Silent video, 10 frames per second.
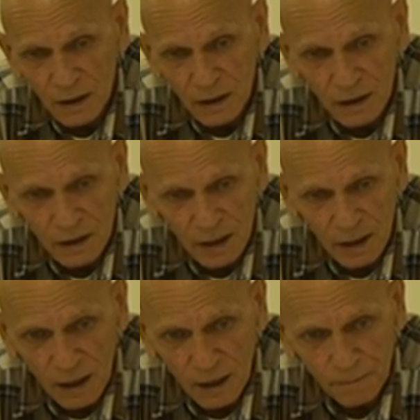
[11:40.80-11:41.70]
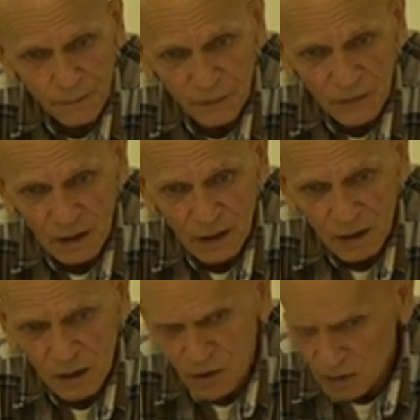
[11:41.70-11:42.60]
And I
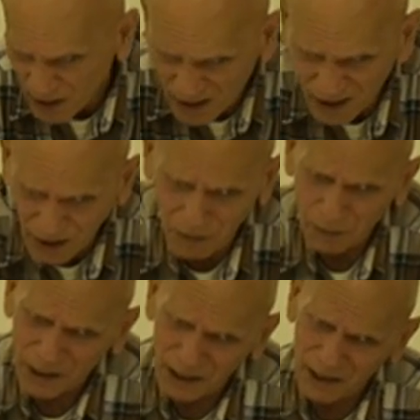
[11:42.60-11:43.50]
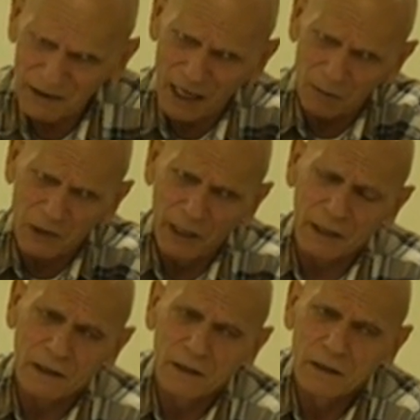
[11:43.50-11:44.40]
saw that, and then everybody had their arms
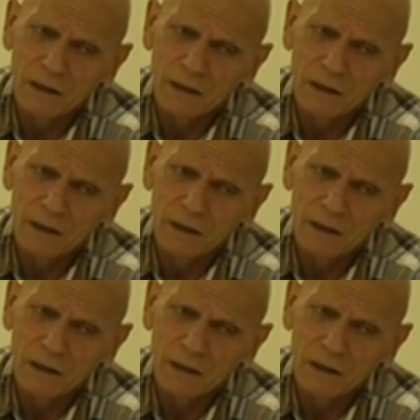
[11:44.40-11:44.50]
linked.